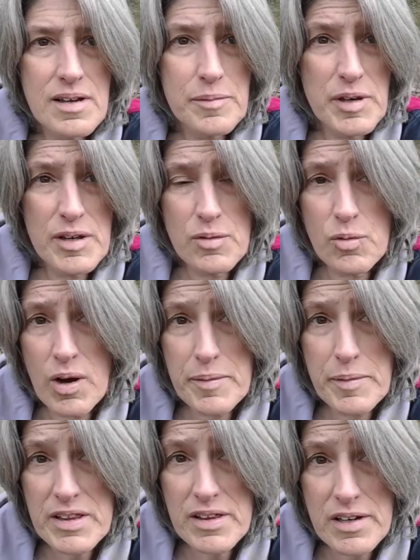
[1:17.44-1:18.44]
I mean, why
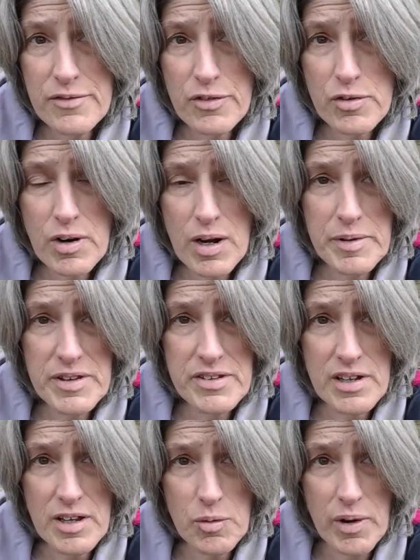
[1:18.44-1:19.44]
am I looking for
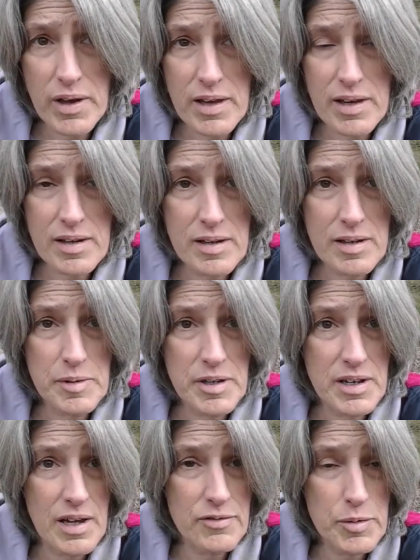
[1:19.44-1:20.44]
robins anyway? I
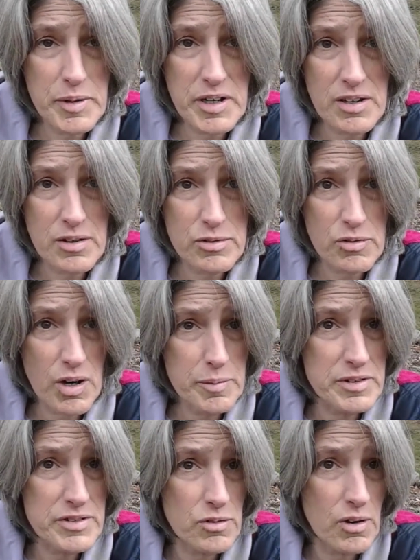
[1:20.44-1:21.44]
mean, everybody knows
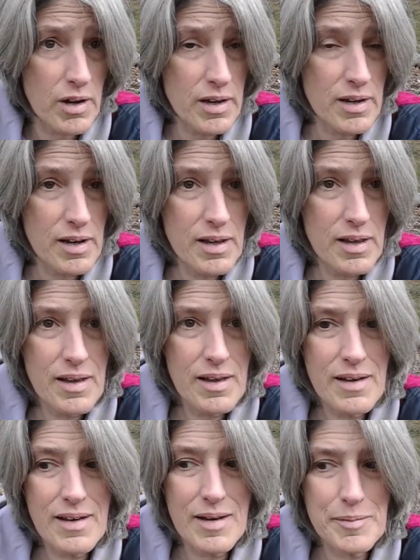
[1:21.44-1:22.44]
robins, right?
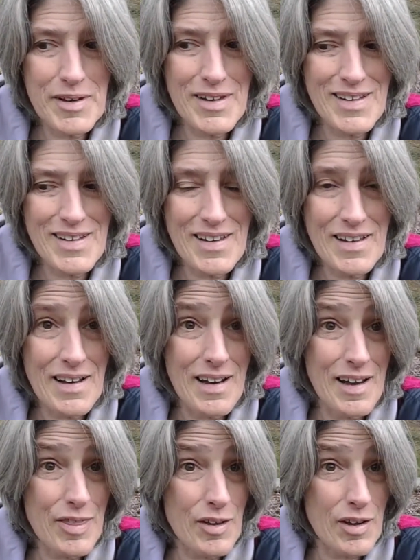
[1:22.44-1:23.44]
I mean,
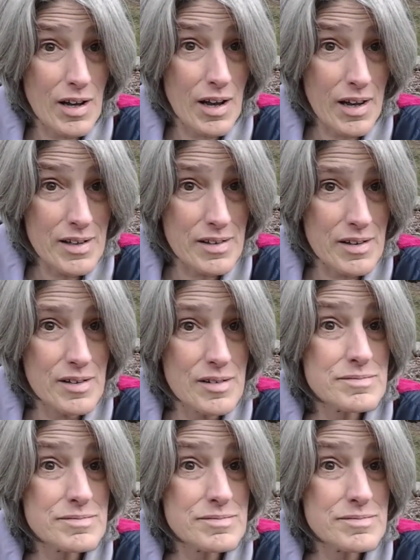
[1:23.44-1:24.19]
I thought I did.